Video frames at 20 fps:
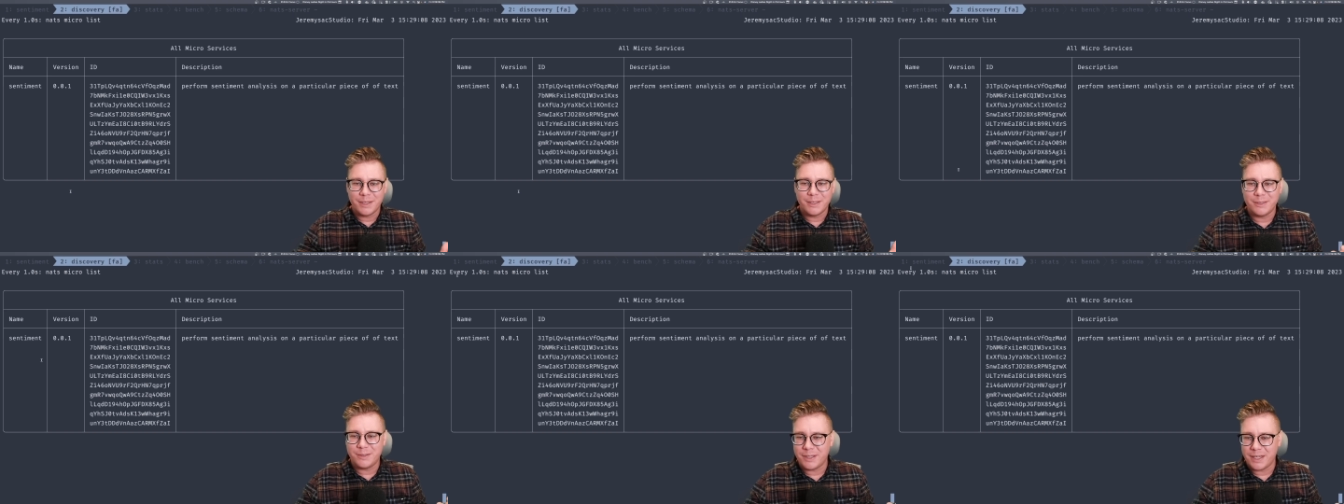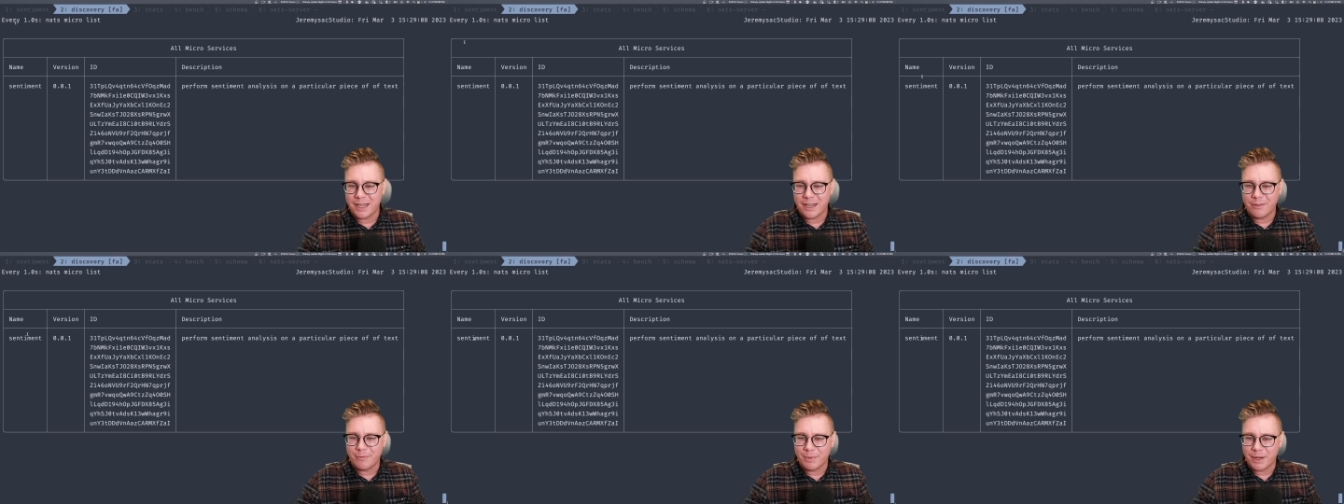You
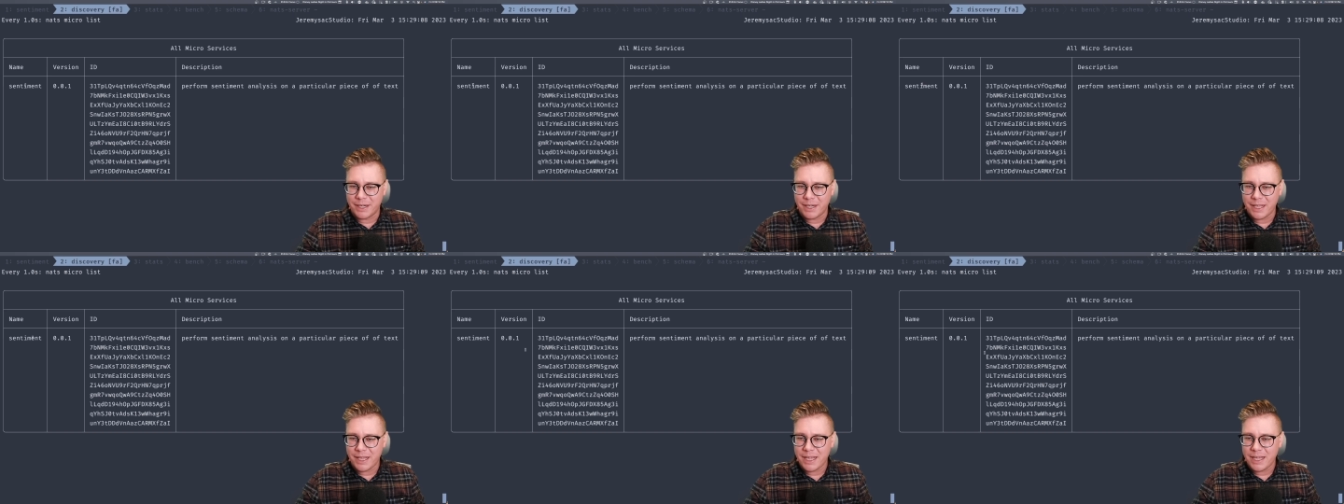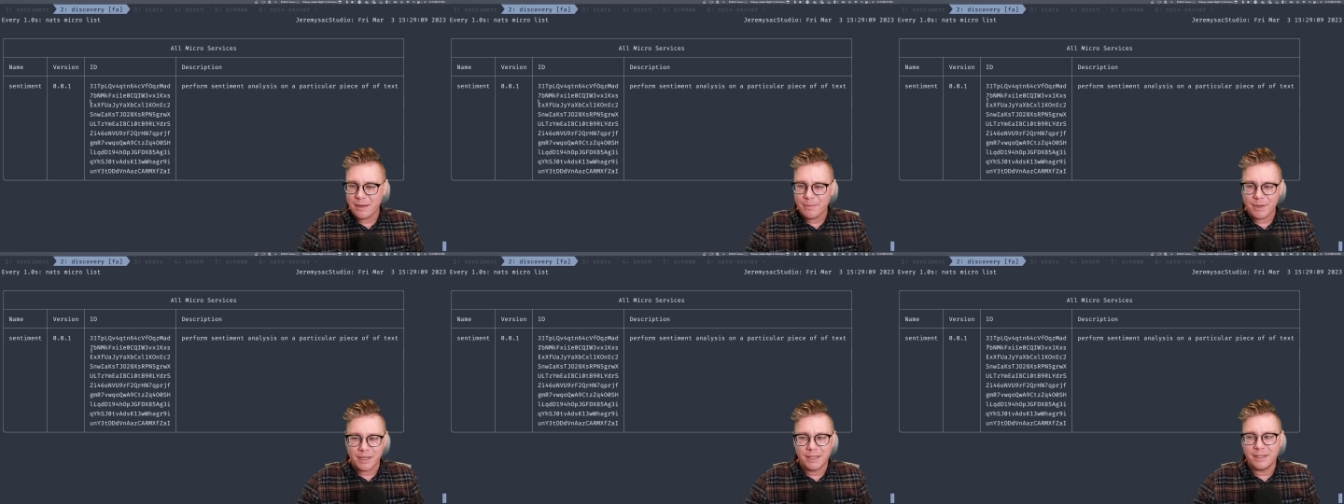see, I have my
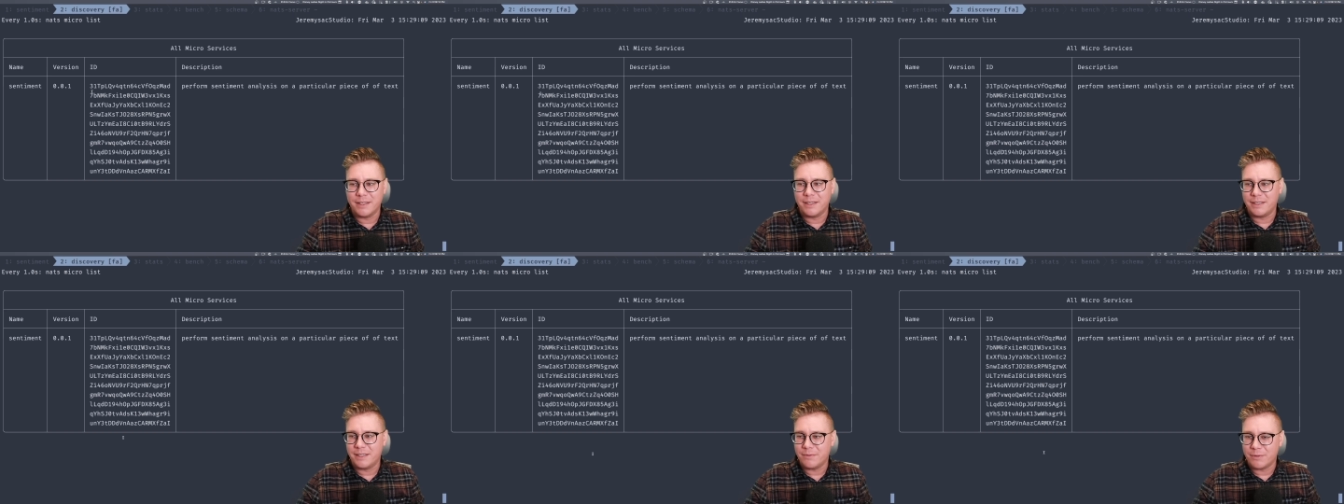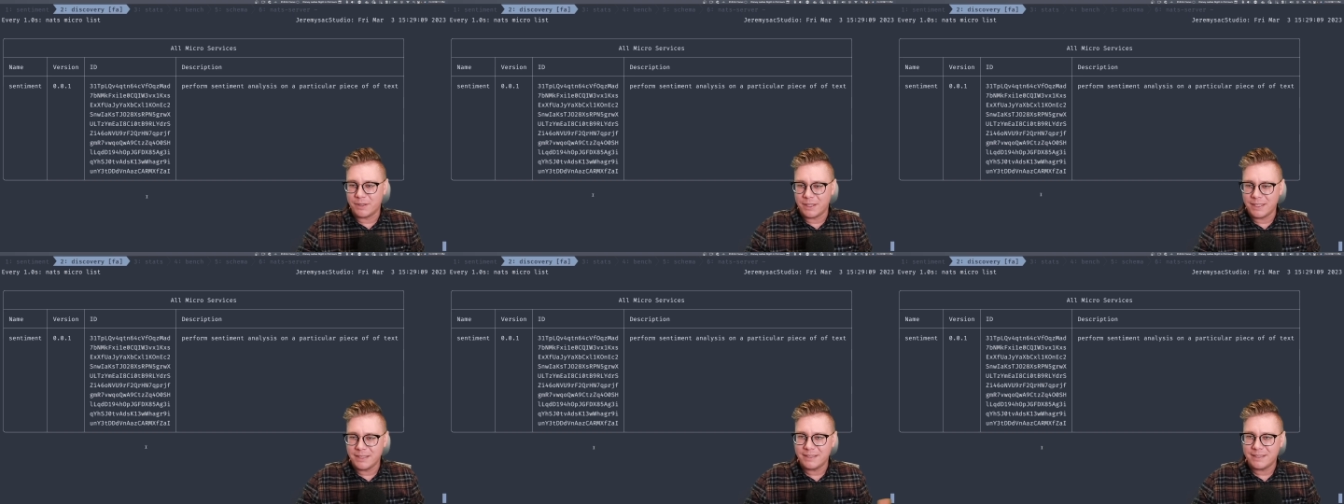name and the
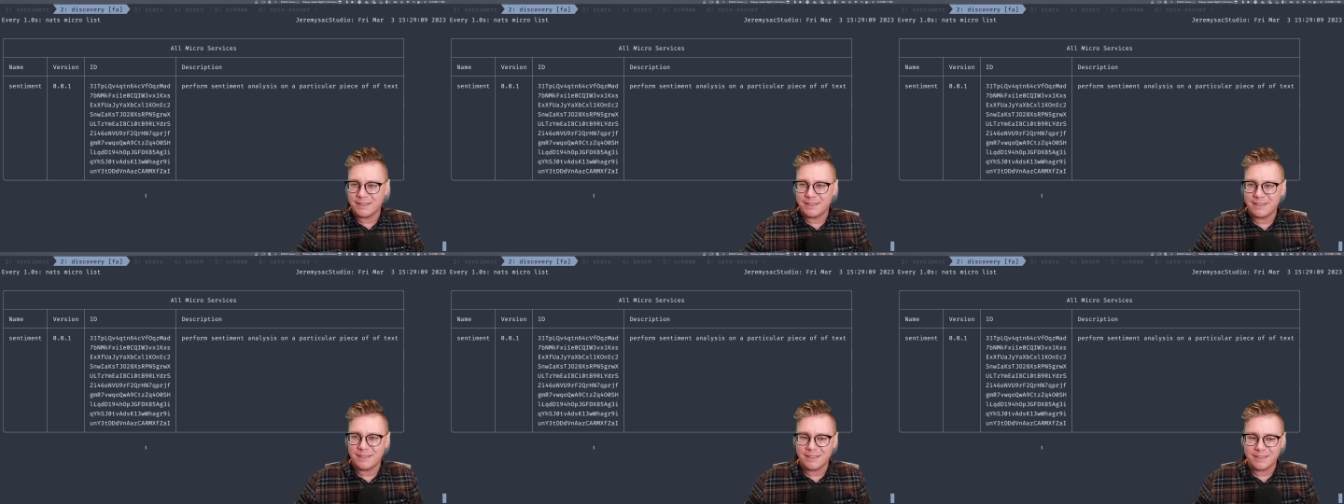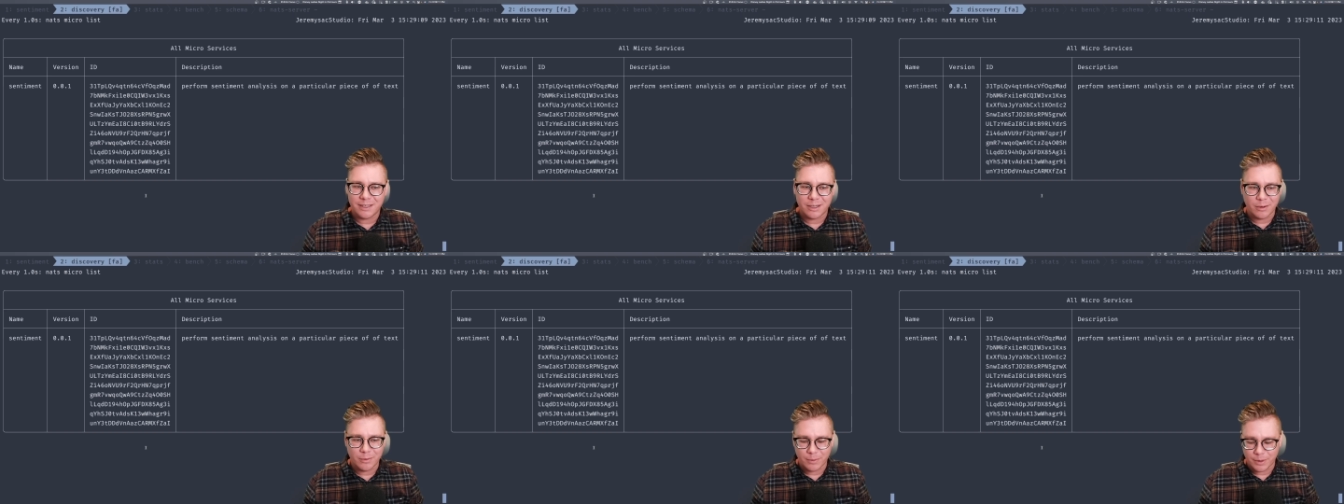different
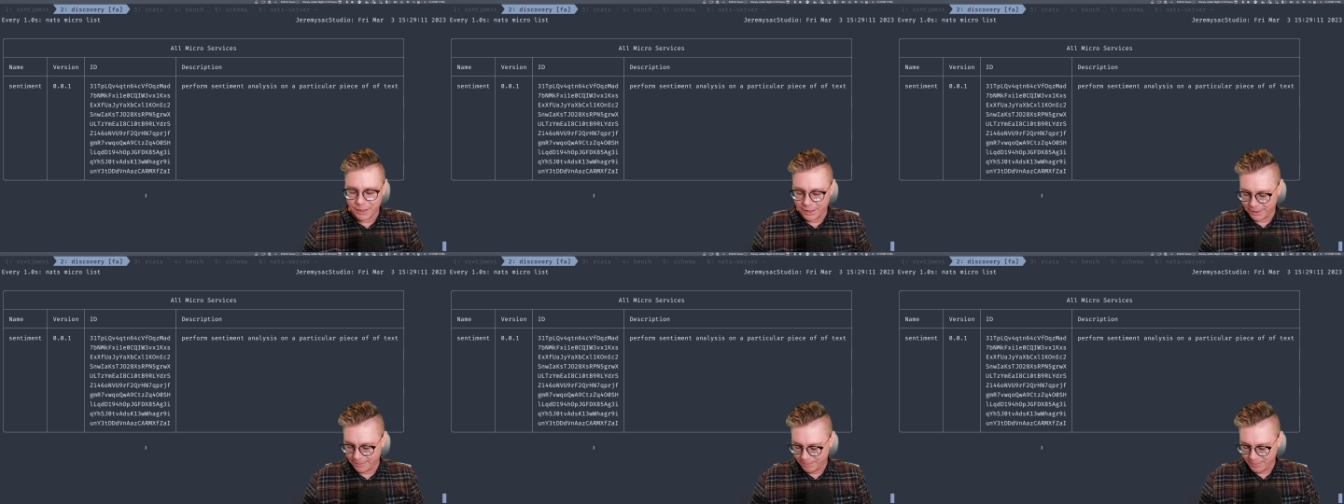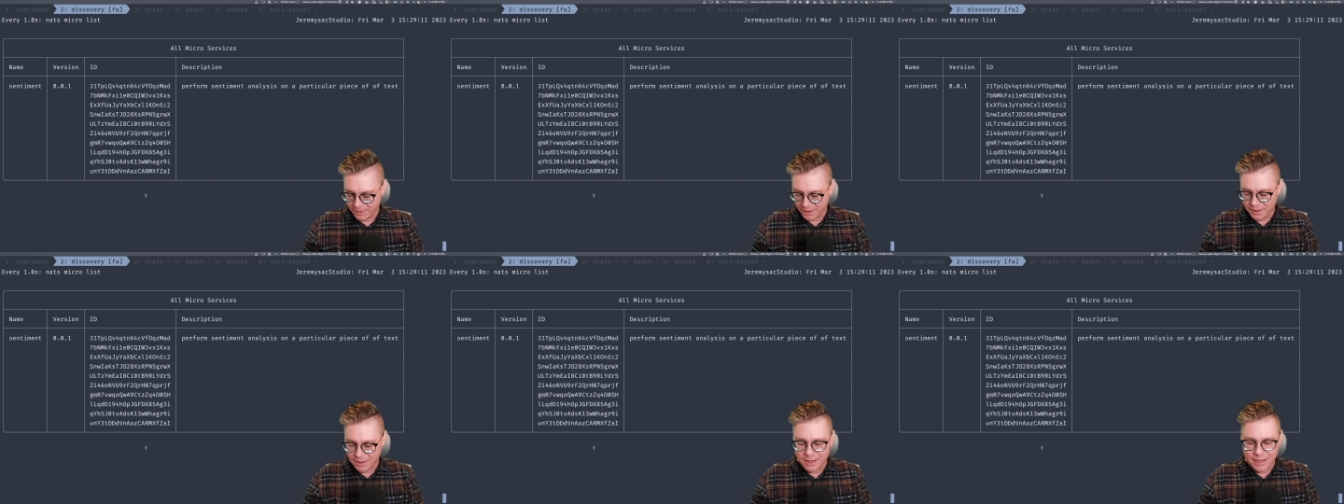instances that are running.